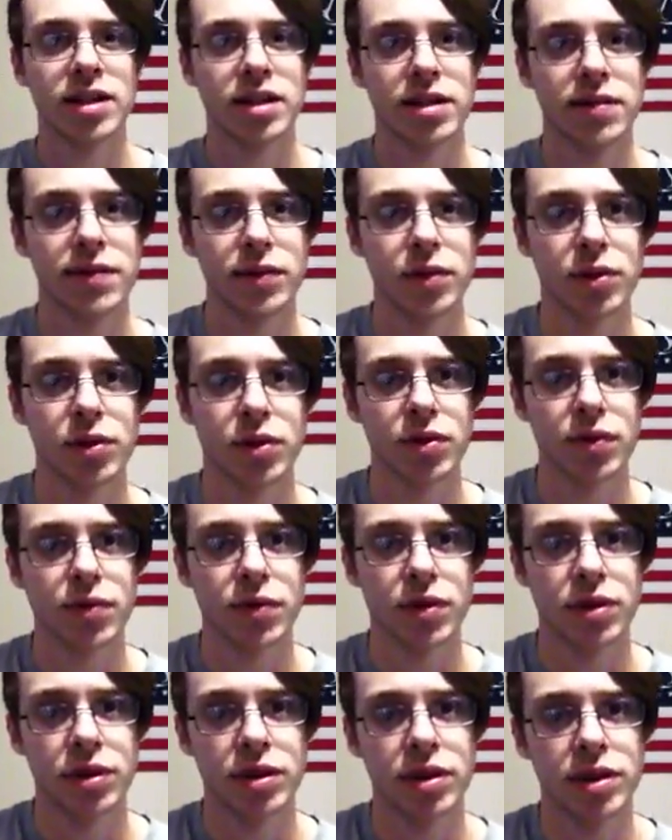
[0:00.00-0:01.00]
If you're
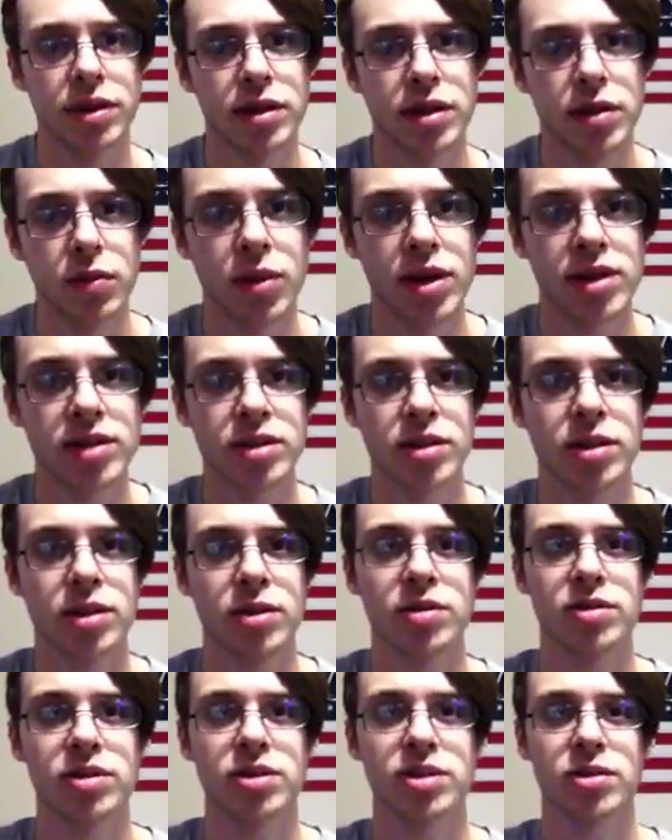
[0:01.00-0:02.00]
from the West
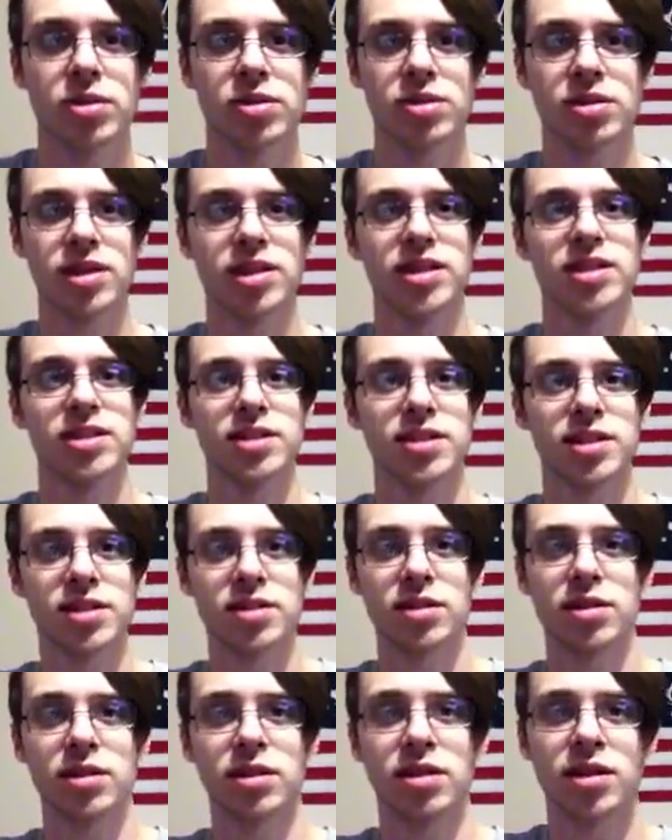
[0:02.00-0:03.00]
Coast, it starts at 6
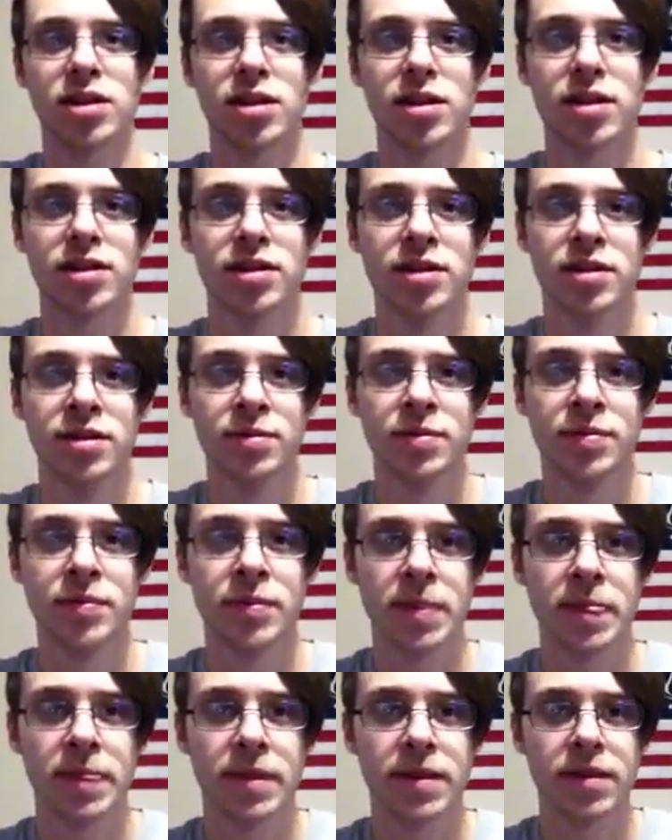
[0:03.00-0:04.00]
o'clock.
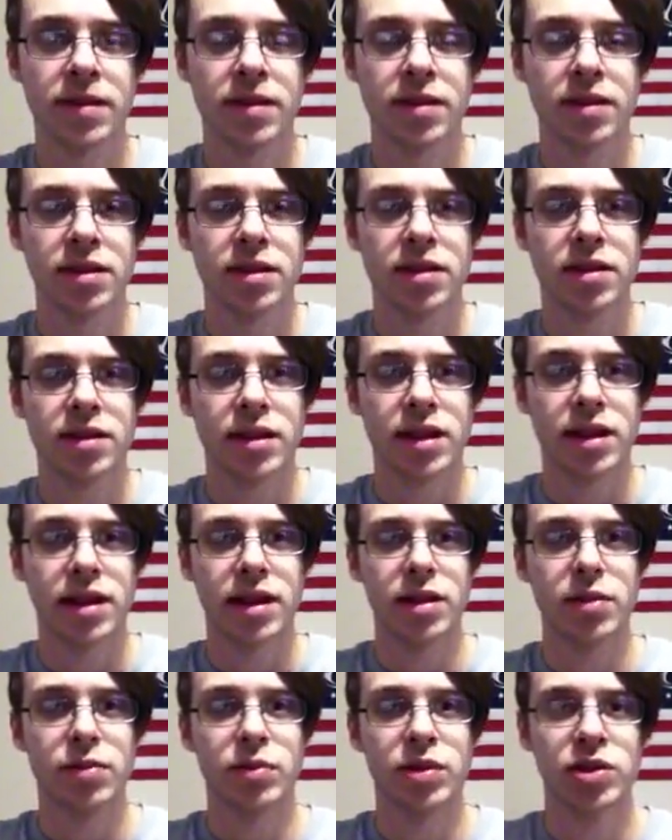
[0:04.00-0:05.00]

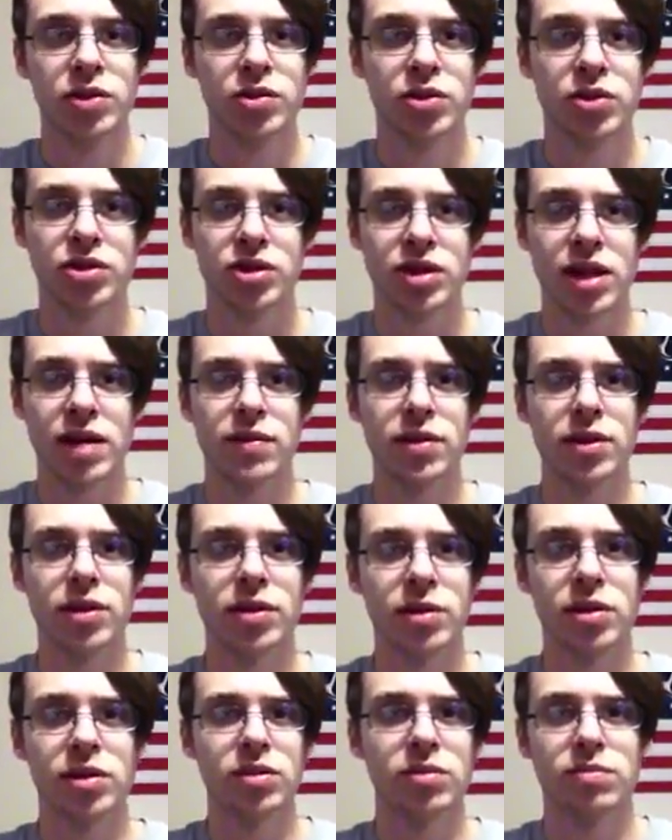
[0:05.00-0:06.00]
And we usually just have a
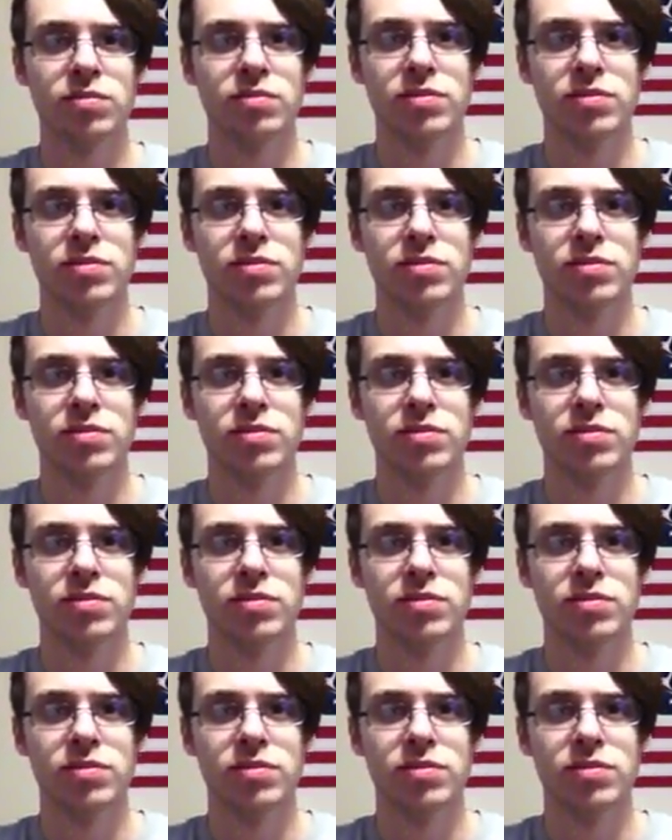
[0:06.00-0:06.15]
little